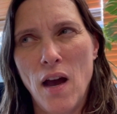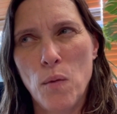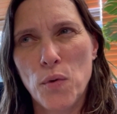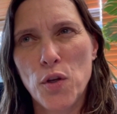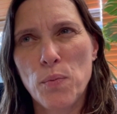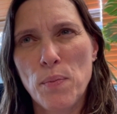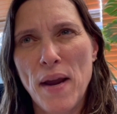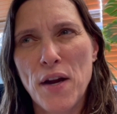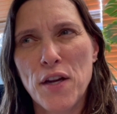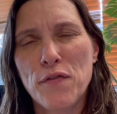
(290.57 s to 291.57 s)
When you're
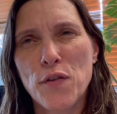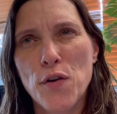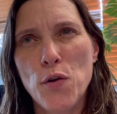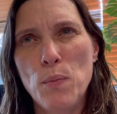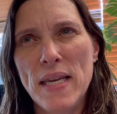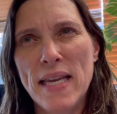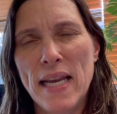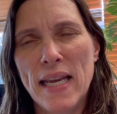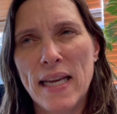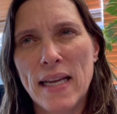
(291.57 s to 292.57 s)
preparing for a new
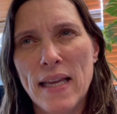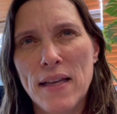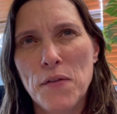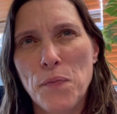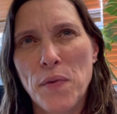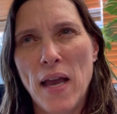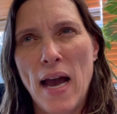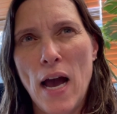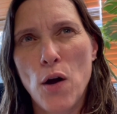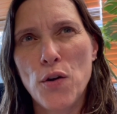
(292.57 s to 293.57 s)
beginning,
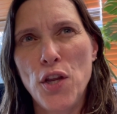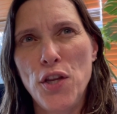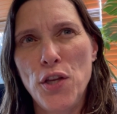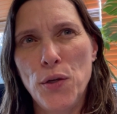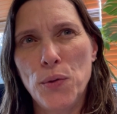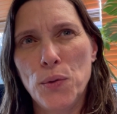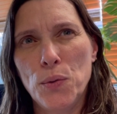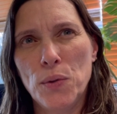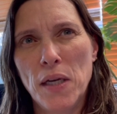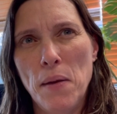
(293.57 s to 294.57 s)
how do
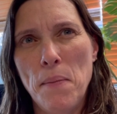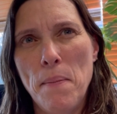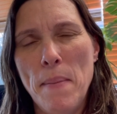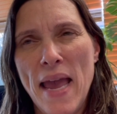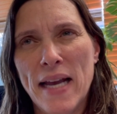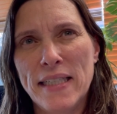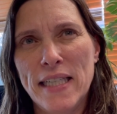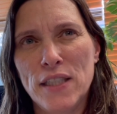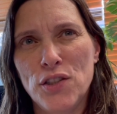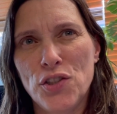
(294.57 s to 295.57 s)
you
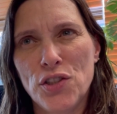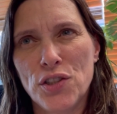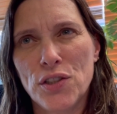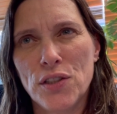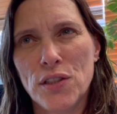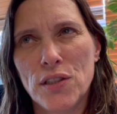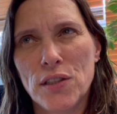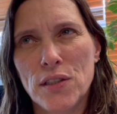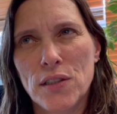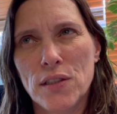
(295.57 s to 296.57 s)
manage
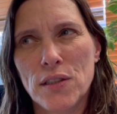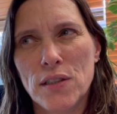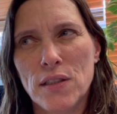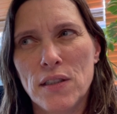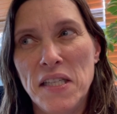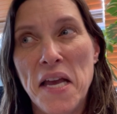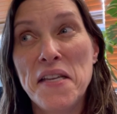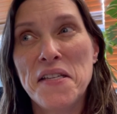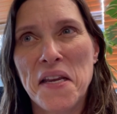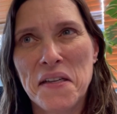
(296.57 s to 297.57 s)
the
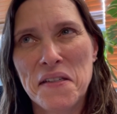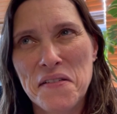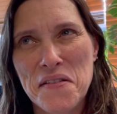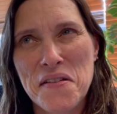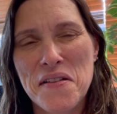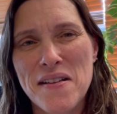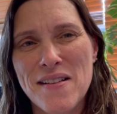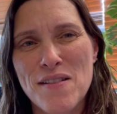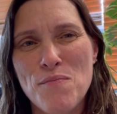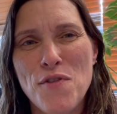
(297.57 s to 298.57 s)
ending
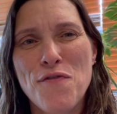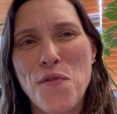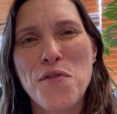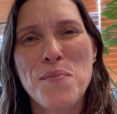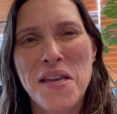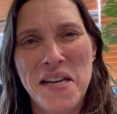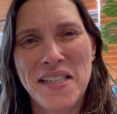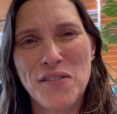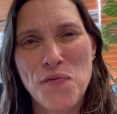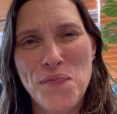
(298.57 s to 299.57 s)
before the
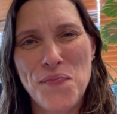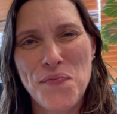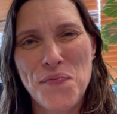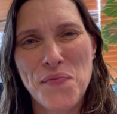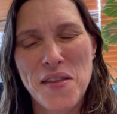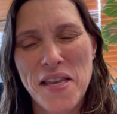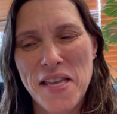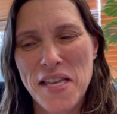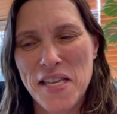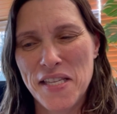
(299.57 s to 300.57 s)
beginning?
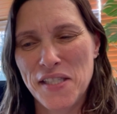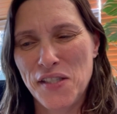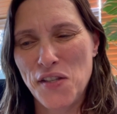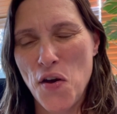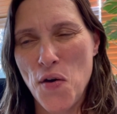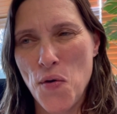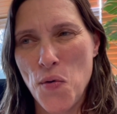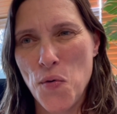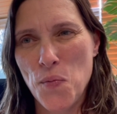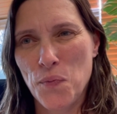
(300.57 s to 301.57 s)
So,